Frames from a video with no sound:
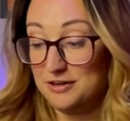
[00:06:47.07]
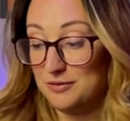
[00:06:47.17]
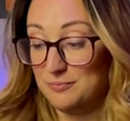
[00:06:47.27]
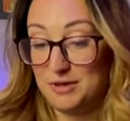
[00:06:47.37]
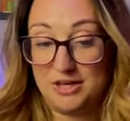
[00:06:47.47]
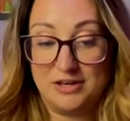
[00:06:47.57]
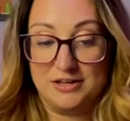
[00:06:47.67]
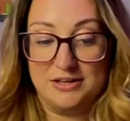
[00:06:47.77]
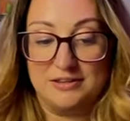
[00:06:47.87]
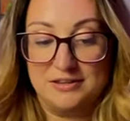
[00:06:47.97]
Man,
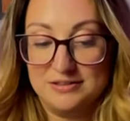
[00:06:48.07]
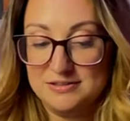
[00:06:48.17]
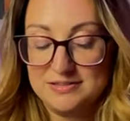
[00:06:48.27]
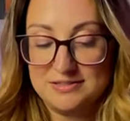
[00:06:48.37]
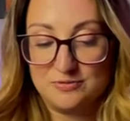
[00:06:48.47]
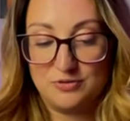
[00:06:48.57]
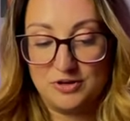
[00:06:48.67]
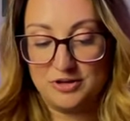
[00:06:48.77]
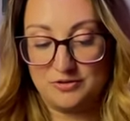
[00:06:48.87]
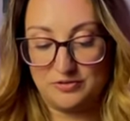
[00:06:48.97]
this
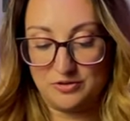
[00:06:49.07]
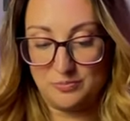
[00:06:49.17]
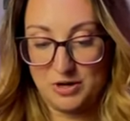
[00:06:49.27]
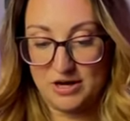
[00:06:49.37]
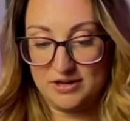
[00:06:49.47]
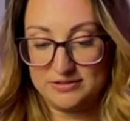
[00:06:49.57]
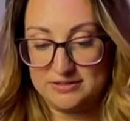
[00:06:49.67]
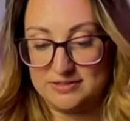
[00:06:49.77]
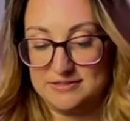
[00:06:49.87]
front of the box has